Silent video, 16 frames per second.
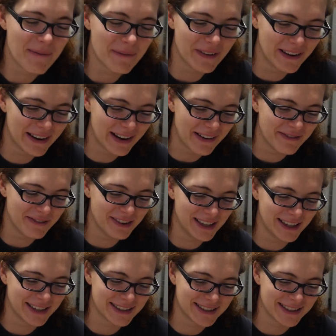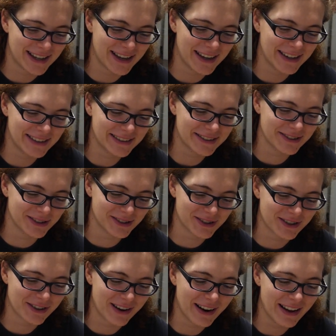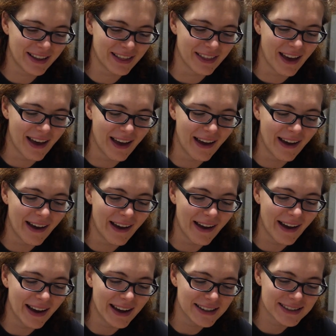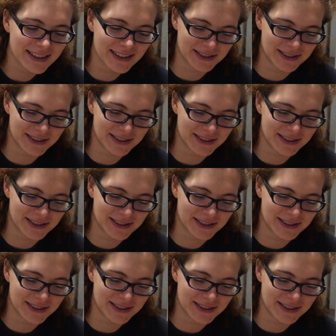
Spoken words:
But I'm really excited to try that,